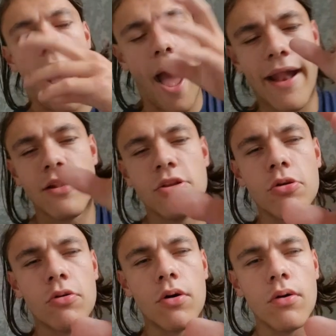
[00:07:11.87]
and
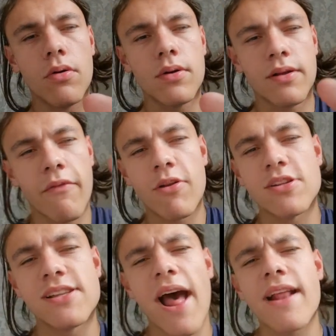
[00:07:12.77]
you're giving
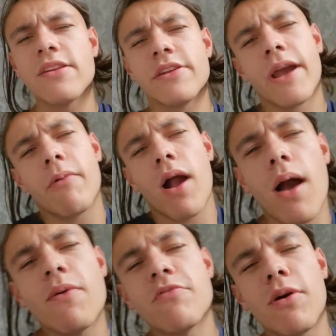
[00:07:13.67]
us that. You get where I'm
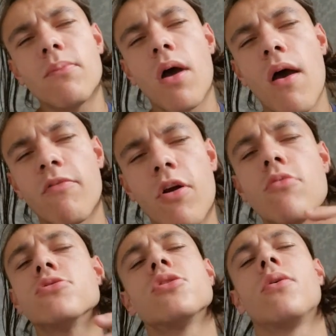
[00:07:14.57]
coming from? Of
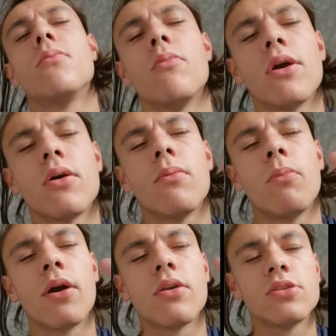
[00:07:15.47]
course, look, we're
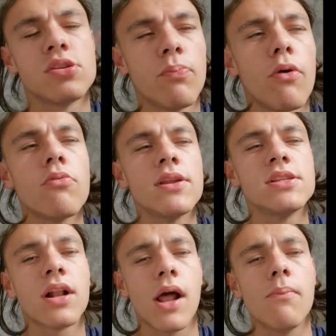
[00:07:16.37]
going to support
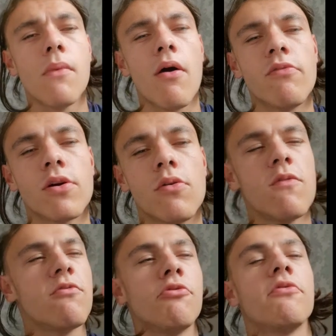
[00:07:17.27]
this club, of
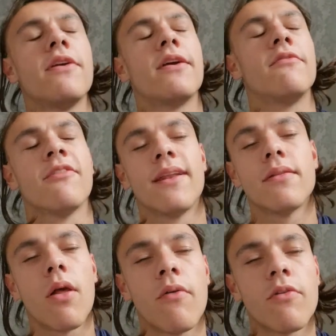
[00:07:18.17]
course, through thick and thin,
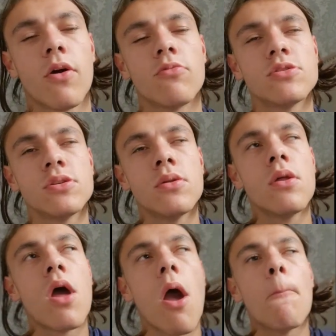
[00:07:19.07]
of course.
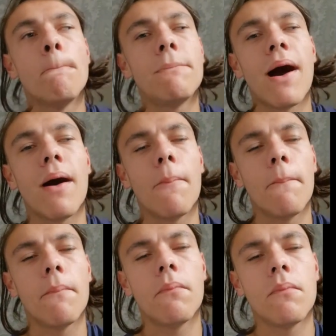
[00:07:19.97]
But
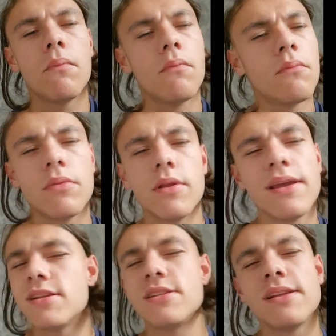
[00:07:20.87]

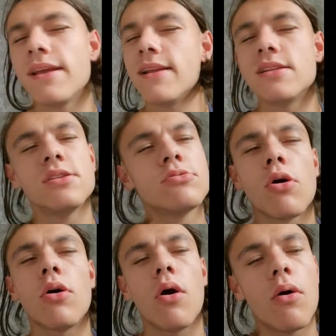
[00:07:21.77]
it's
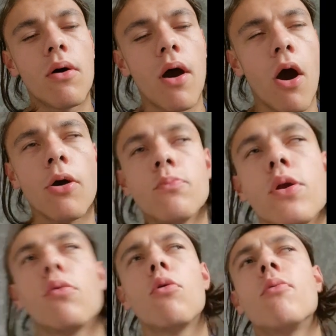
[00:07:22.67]
not our
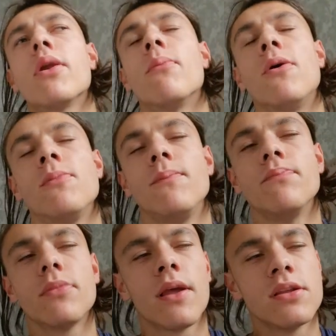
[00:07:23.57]
Millwall at the moment.
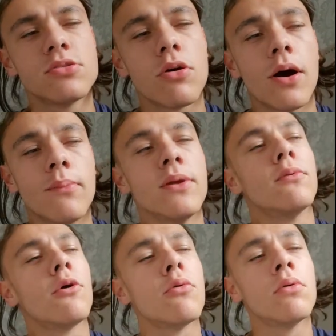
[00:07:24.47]
It's not our
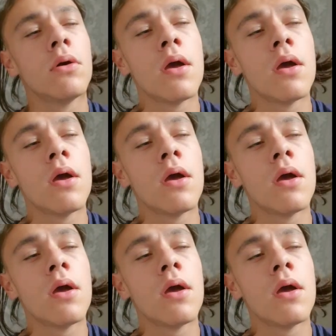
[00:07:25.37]
Millwall.